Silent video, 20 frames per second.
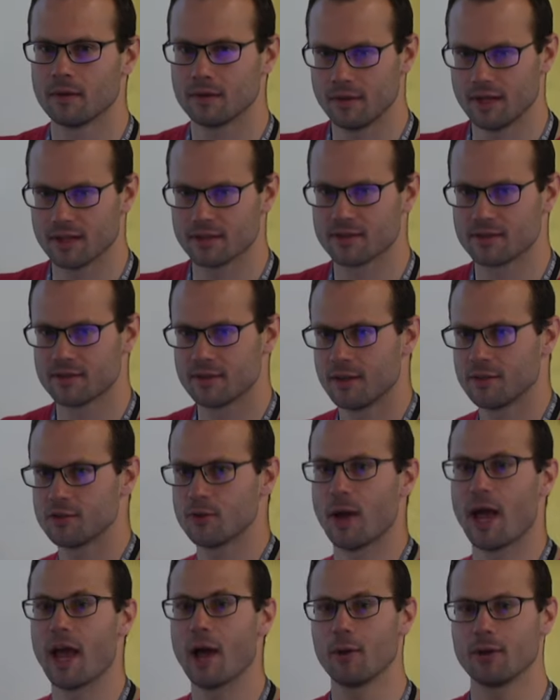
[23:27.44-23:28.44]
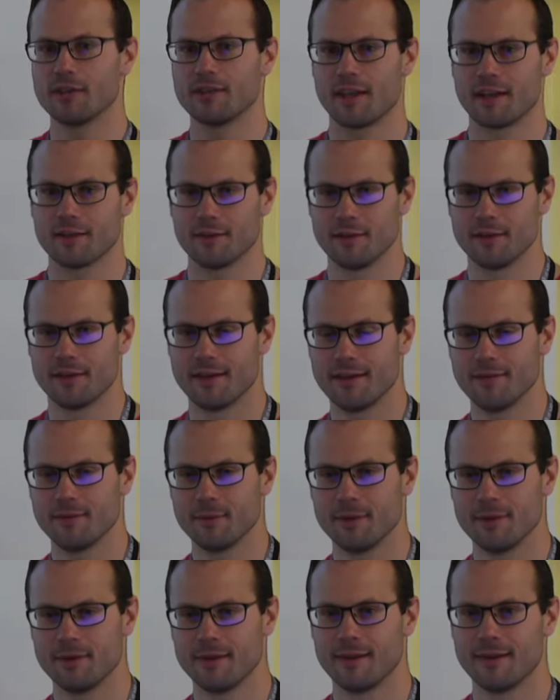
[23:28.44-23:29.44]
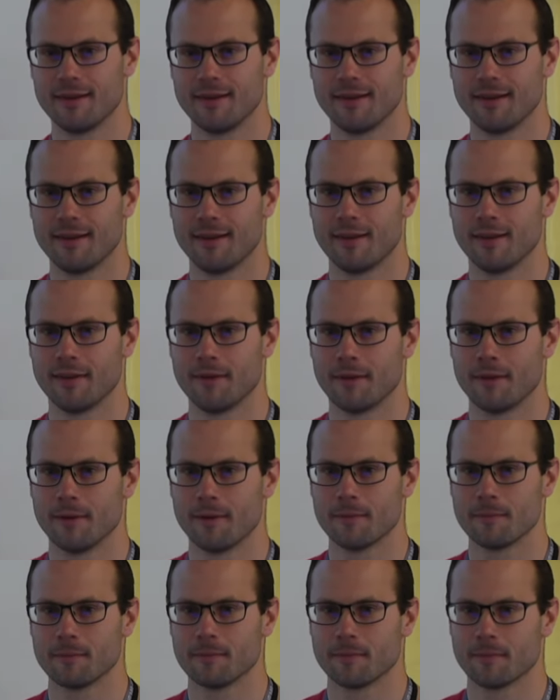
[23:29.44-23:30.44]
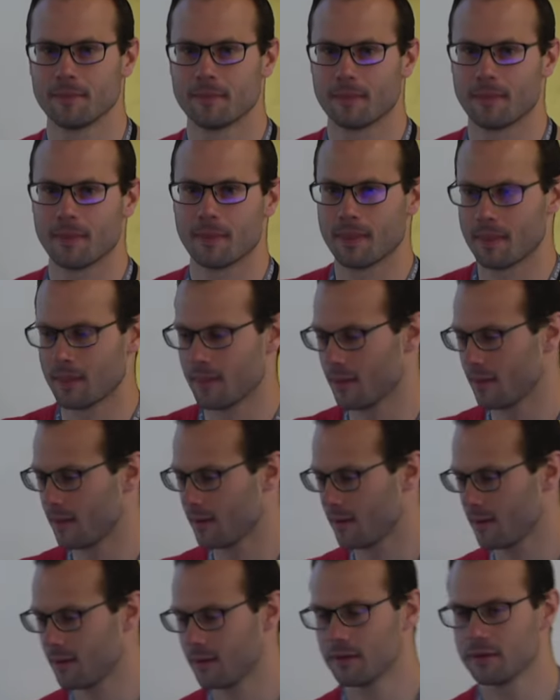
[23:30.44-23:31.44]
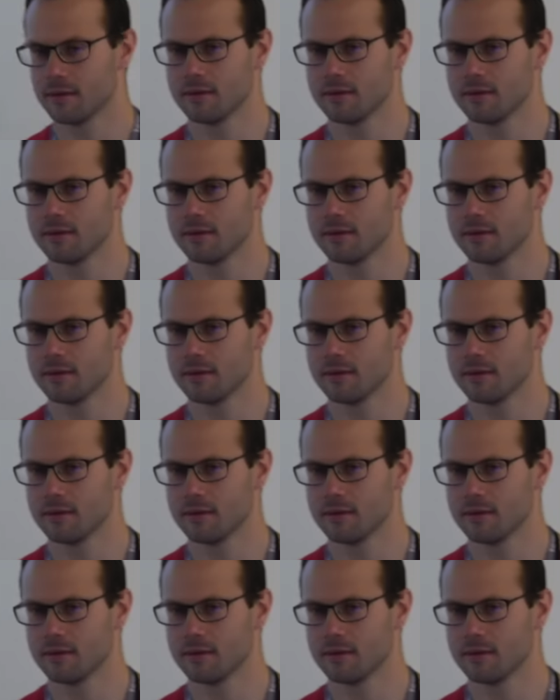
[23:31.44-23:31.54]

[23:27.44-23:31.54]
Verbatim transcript: Yes. So how exactly? Give it. Uh, well, if it's a